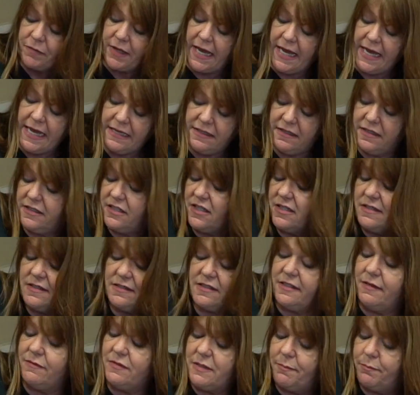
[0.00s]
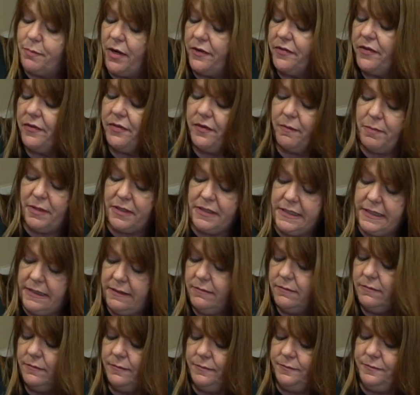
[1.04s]
And it doesn't seem to bother the bunny
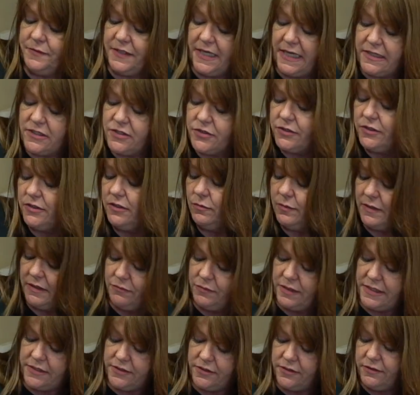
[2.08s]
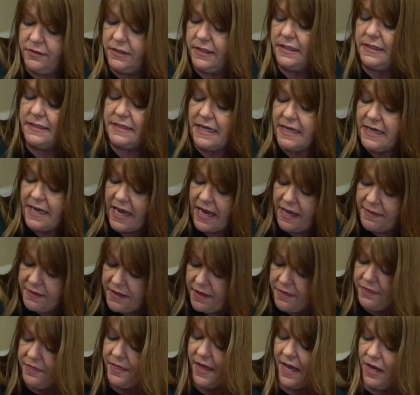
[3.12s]
at all when we do this. And
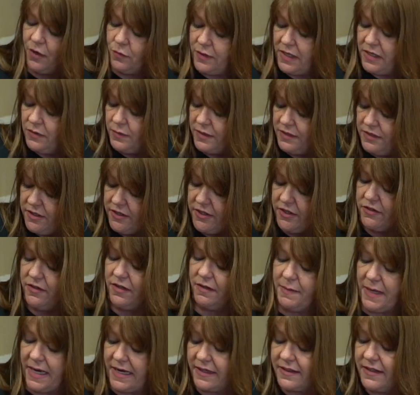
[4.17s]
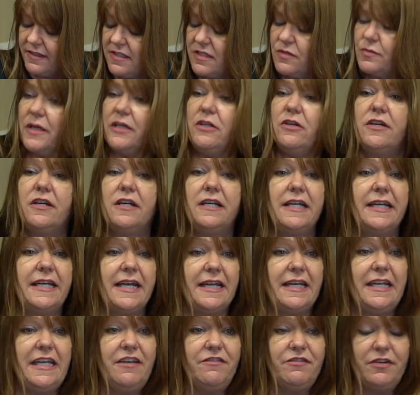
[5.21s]
then that way, when you're going back this way, you're going to
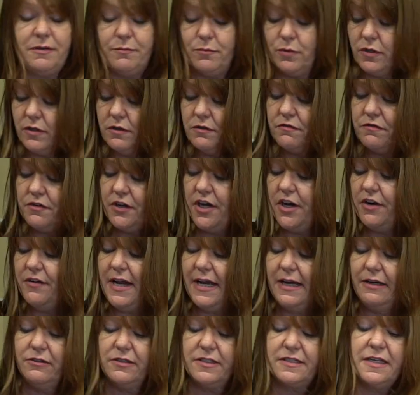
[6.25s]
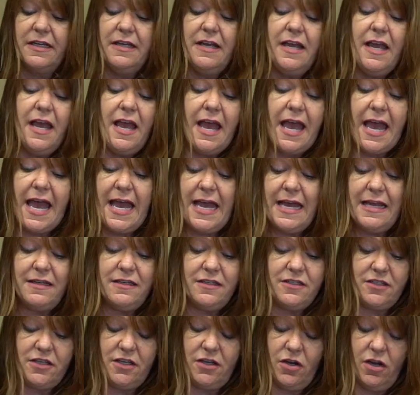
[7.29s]
get even more fur out.
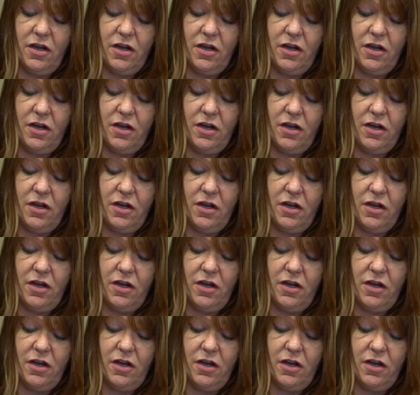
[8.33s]
And